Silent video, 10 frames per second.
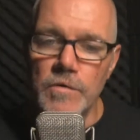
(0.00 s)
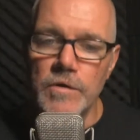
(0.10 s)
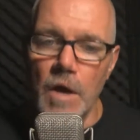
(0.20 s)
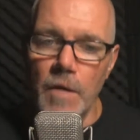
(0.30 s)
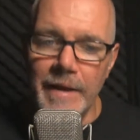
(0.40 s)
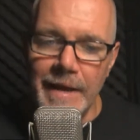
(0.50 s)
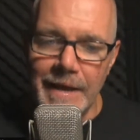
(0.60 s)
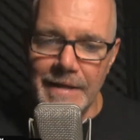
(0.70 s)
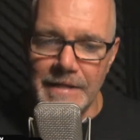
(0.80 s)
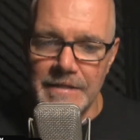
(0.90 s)
going
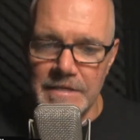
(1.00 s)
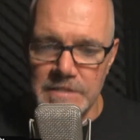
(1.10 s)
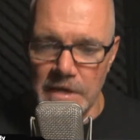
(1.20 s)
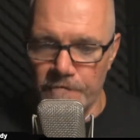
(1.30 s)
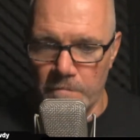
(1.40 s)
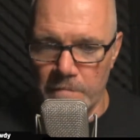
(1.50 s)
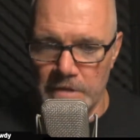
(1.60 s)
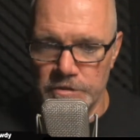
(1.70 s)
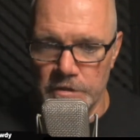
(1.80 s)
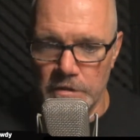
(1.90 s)
in that this
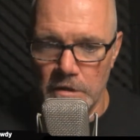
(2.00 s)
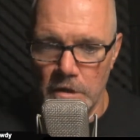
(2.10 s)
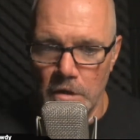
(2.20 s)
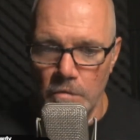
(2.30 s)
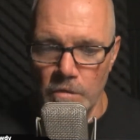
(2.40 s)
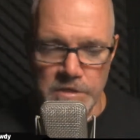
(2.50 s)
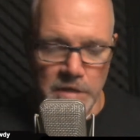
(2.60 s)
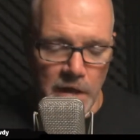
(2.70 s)
information wasn't